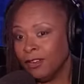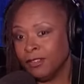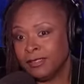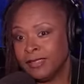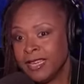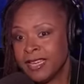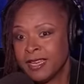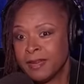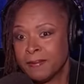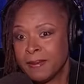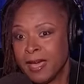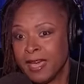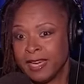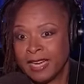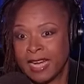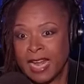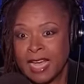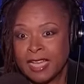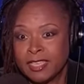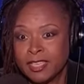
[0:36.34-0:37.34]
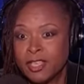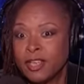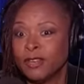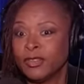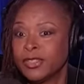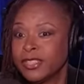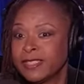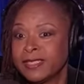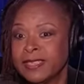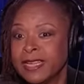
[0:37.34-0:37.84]
I don't think about it. You
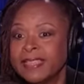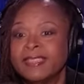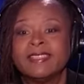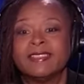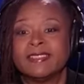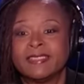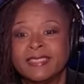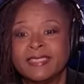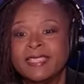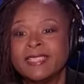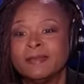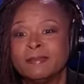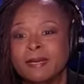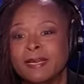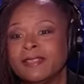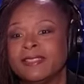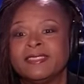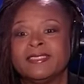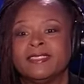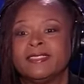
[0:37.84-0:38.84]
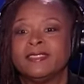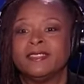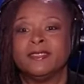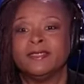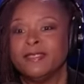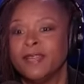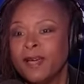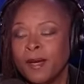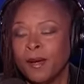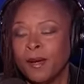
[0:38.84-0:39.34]
know, there's nothing to think about until
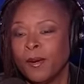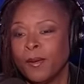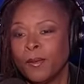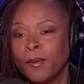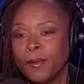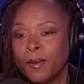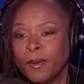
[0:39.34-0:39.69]
you know.